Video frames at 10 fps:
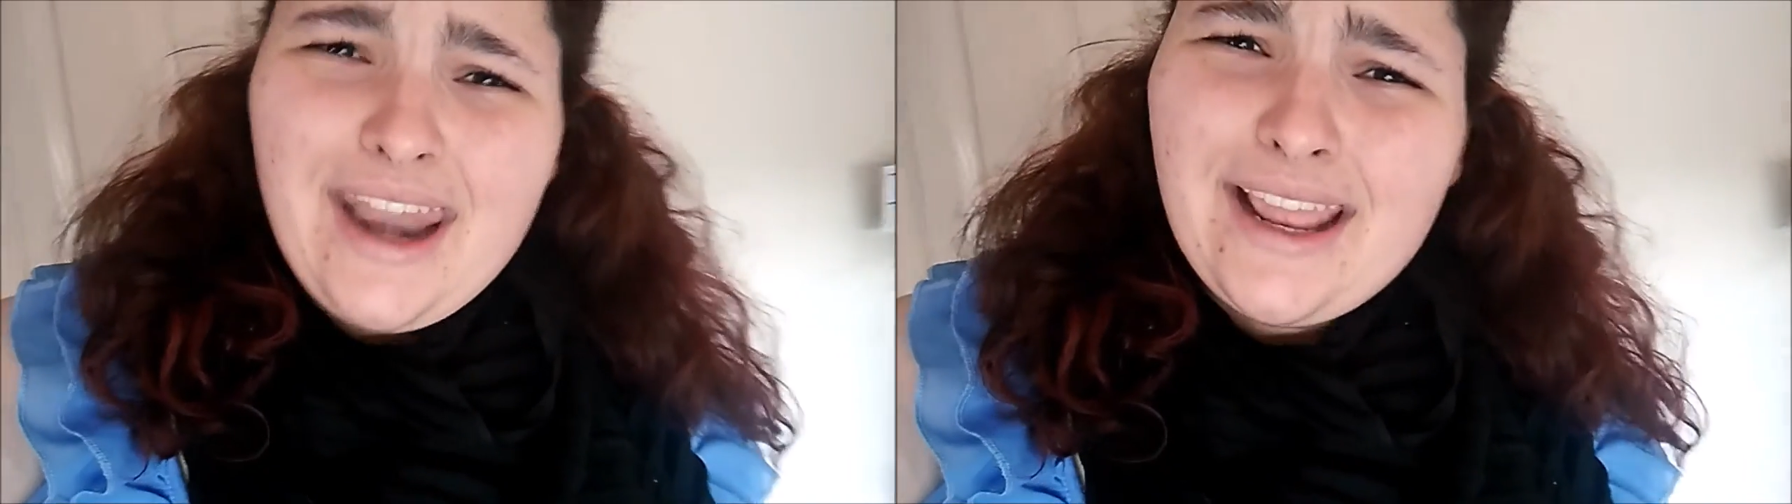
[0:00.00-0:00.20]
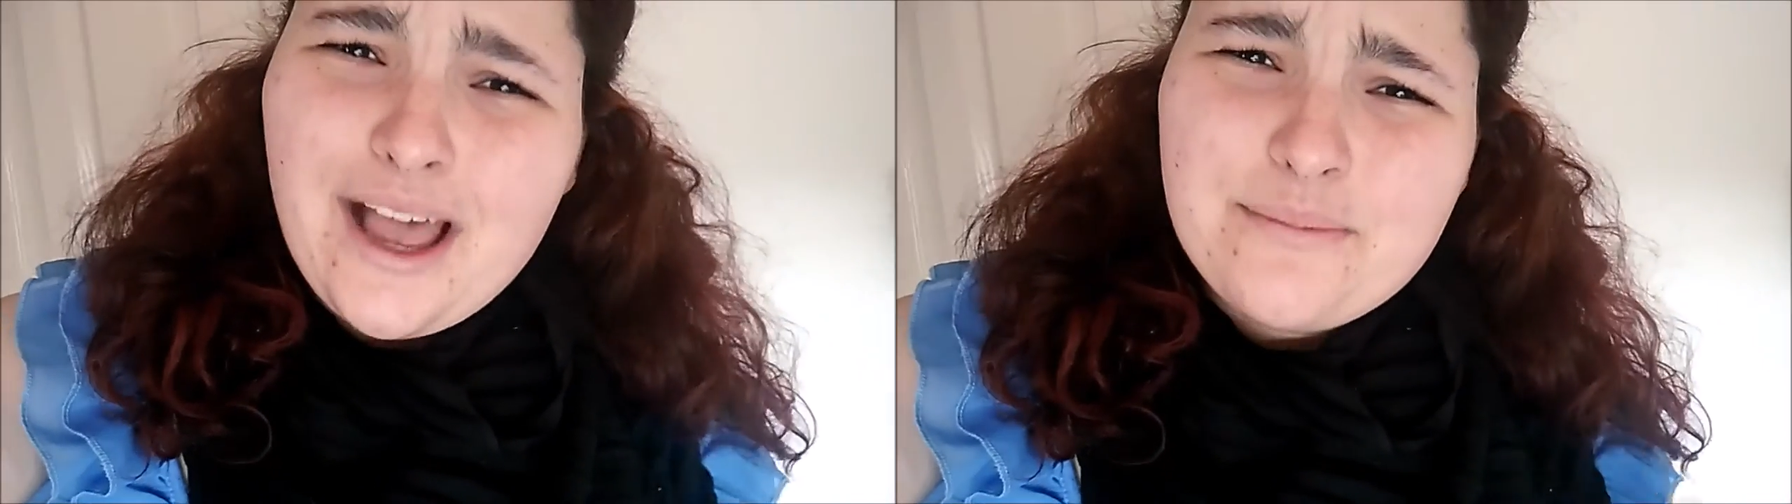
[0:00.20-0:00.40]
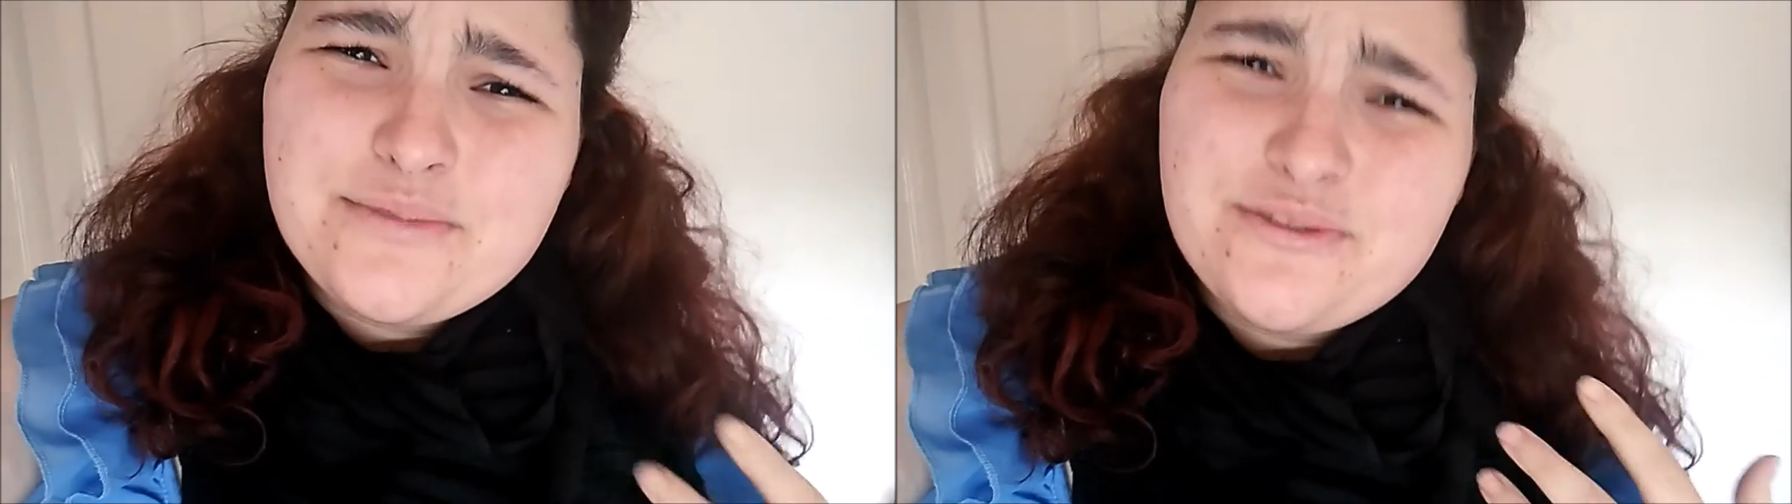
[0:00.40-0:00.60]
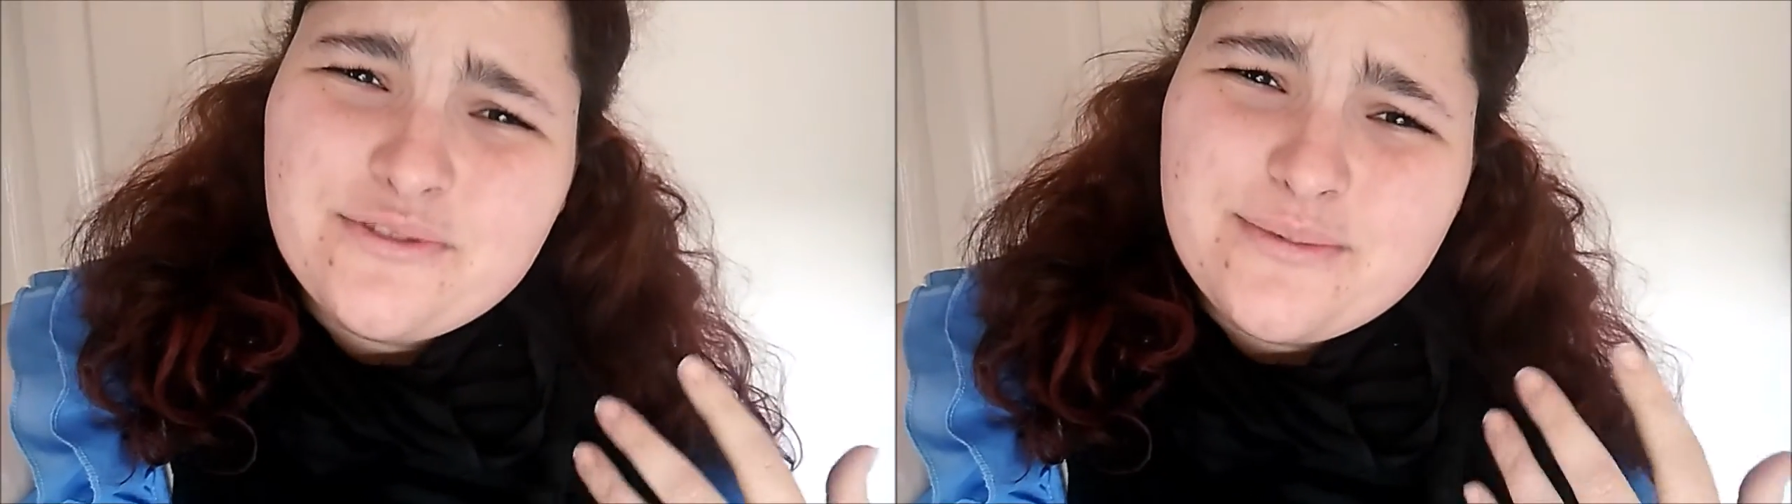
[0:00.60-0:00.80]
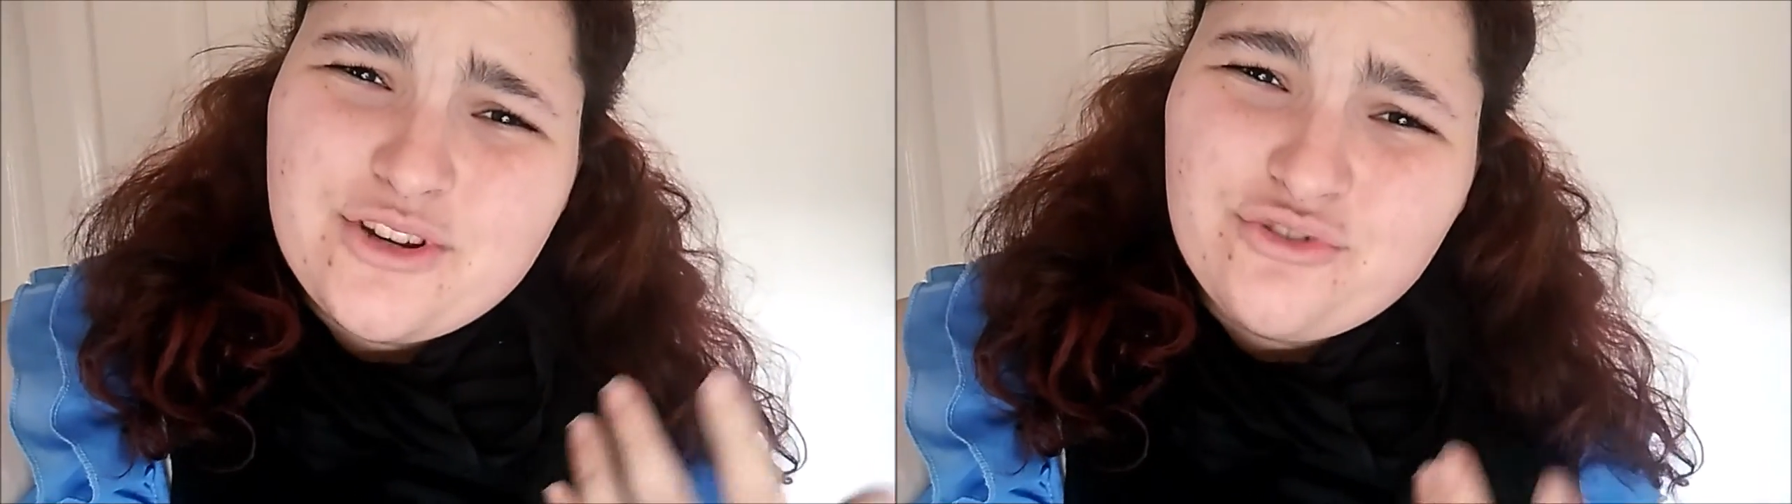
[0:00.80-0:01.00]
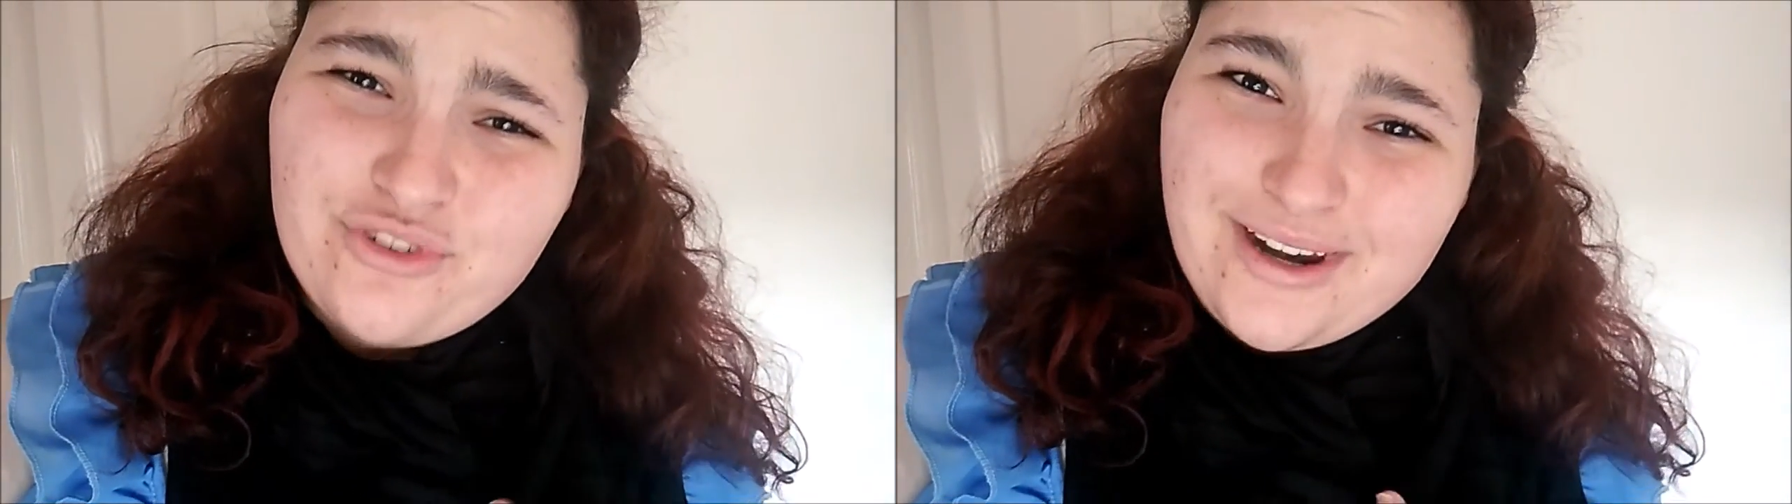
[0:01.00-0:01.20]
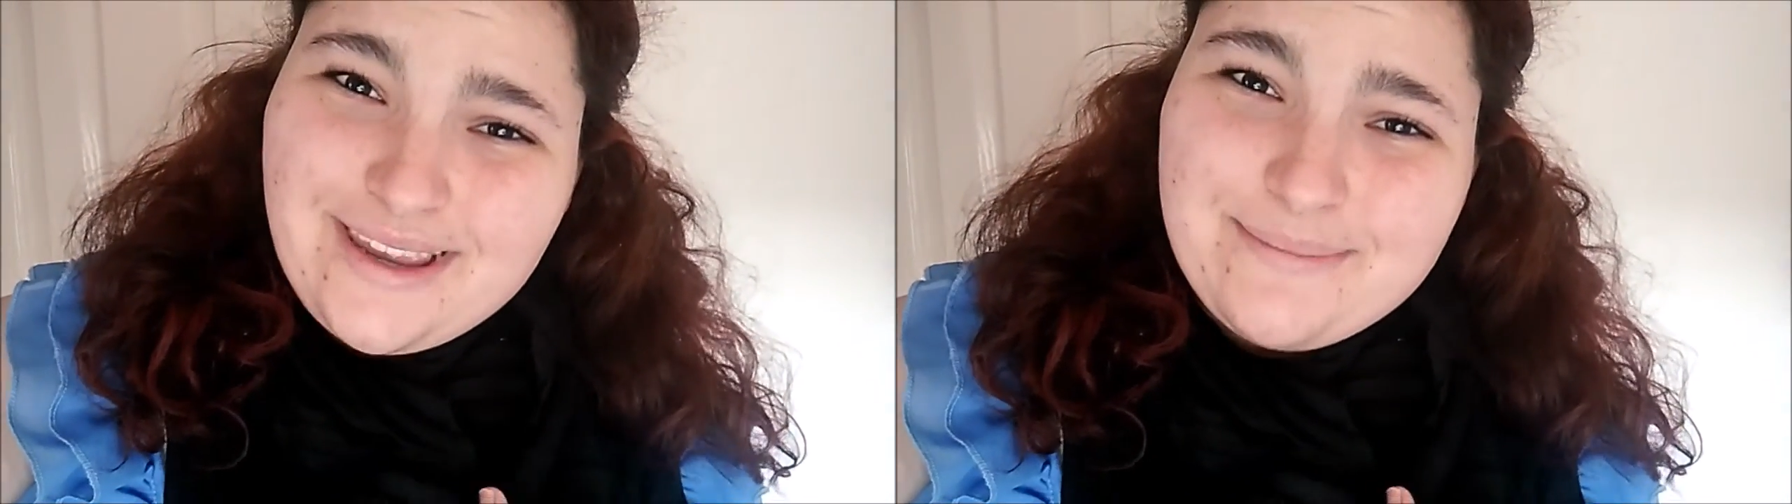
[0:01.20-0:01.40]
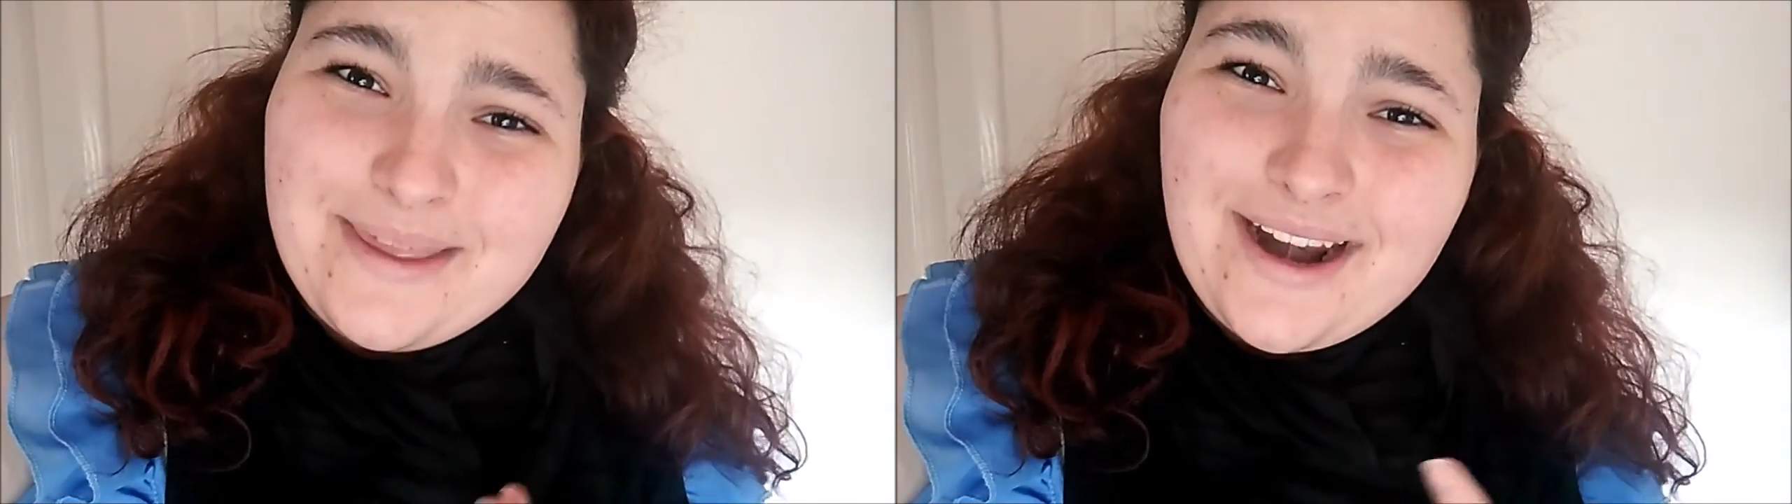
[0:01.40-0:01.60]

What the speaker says: and it comes from a dream